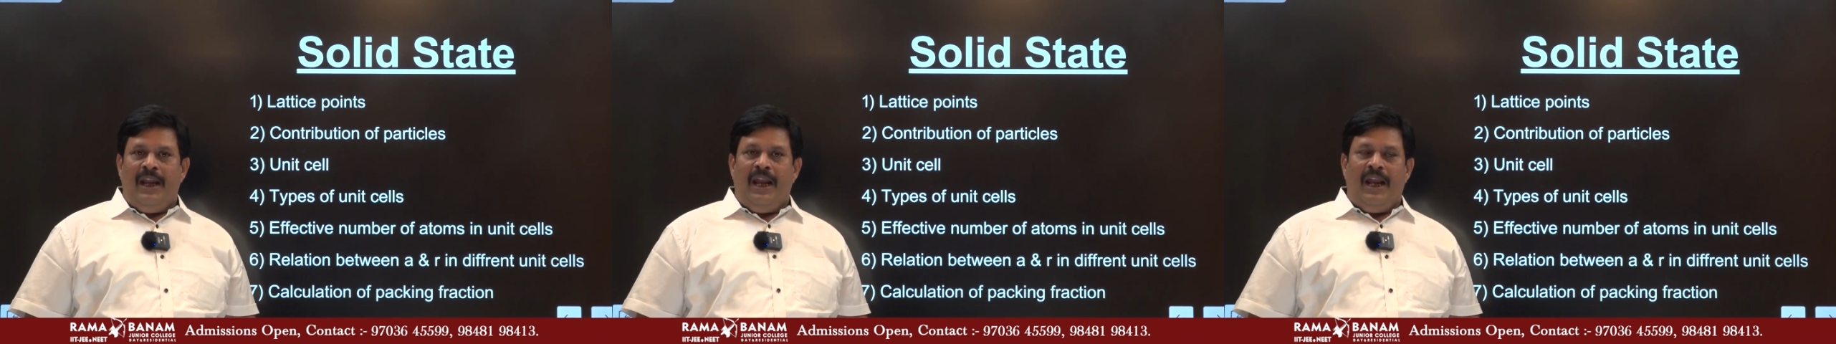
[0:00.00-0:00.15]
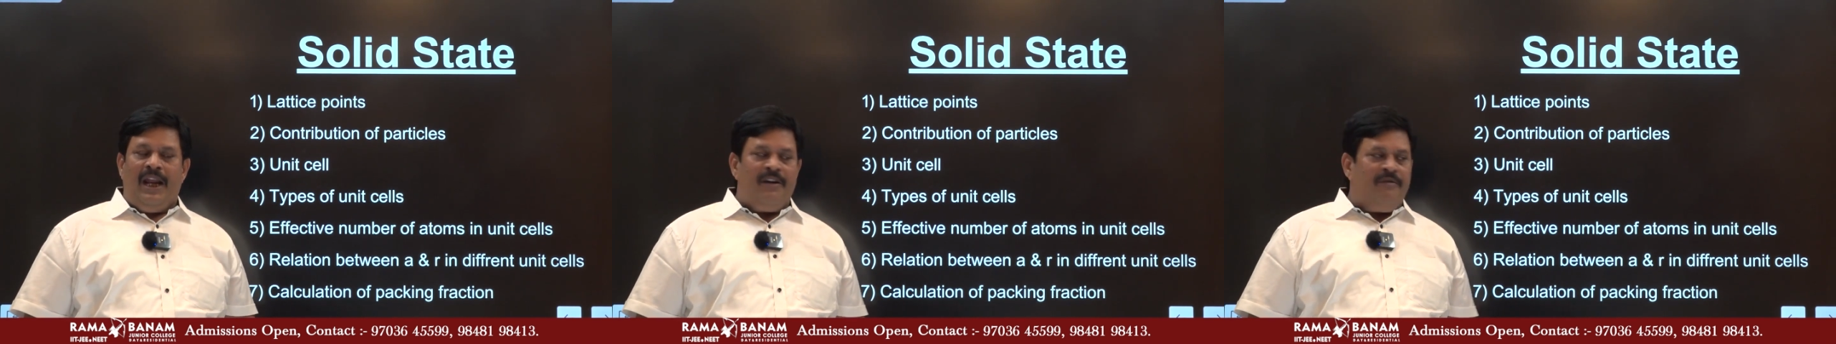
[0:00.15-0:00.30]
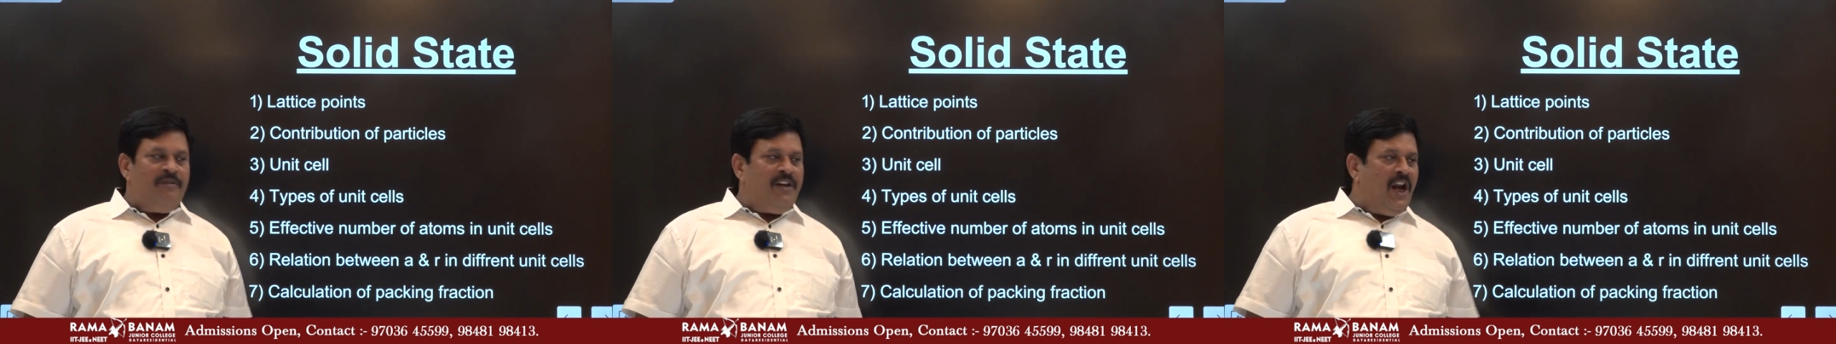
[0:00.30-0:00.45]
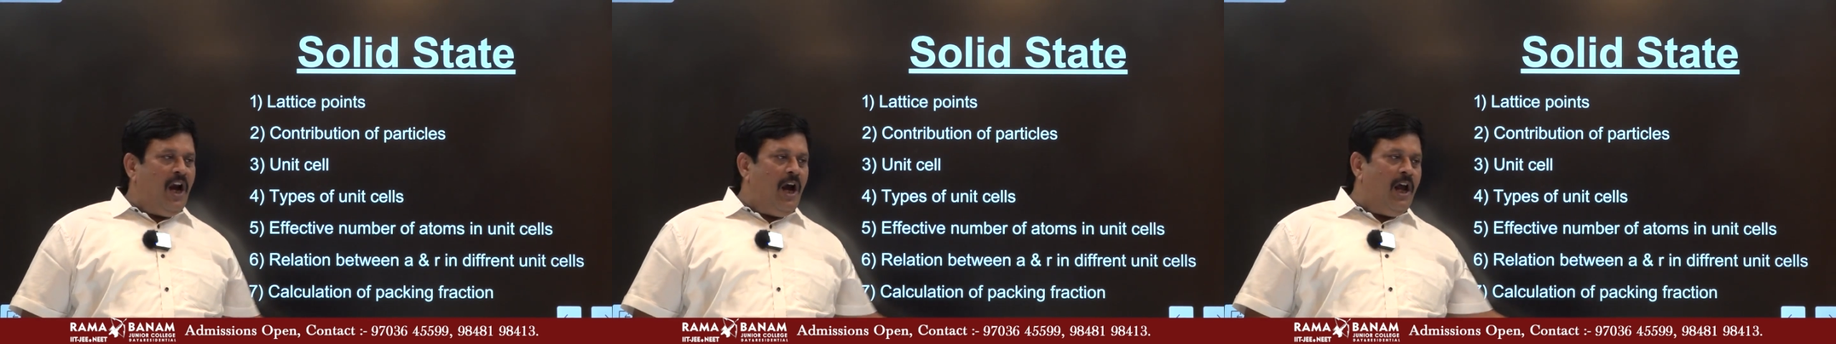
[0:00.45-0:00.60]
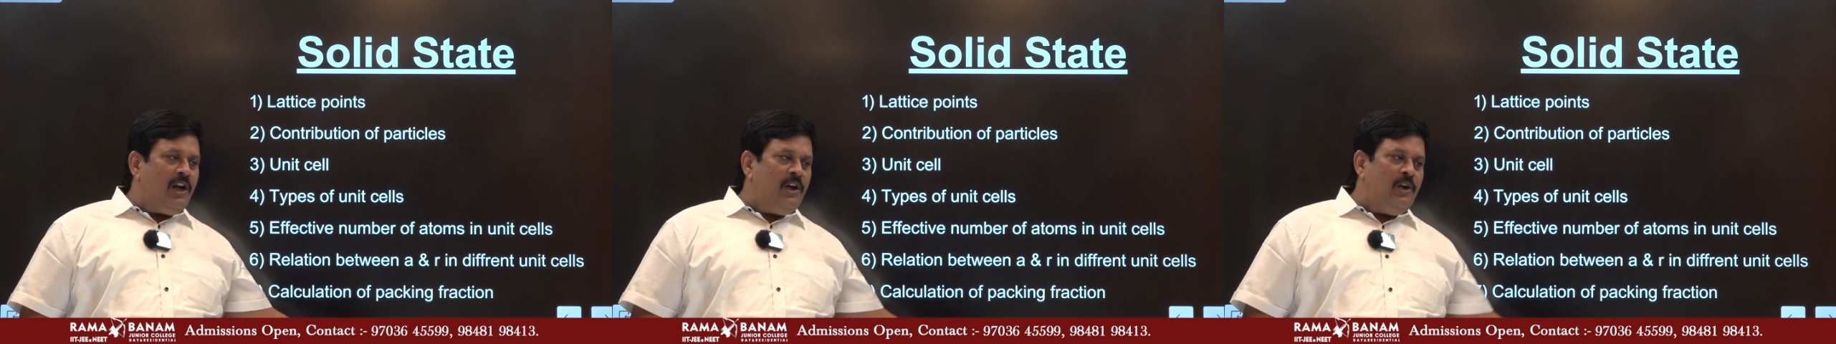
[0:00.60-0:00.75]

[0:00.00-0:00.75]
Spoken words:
And we all